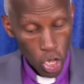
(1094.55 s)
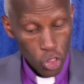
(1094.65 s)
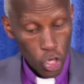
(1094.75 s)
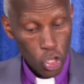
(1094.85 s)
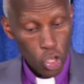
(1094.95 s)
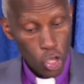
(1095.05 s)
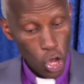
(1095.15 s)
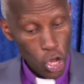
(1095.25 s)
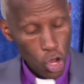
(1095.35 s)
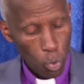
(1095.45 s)
And the
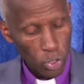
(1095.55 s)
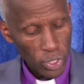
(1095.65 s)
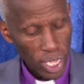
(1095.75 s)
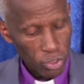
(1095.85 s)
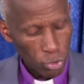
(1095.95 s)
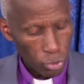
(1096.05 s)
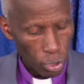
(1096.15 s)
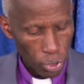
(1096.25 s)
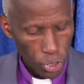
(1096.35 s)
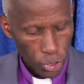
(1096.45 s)
king was
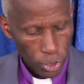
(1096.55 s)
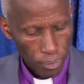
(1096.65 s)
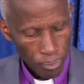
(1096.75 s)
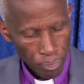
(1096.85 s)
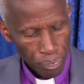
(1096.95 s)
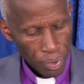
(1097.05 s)
astonished,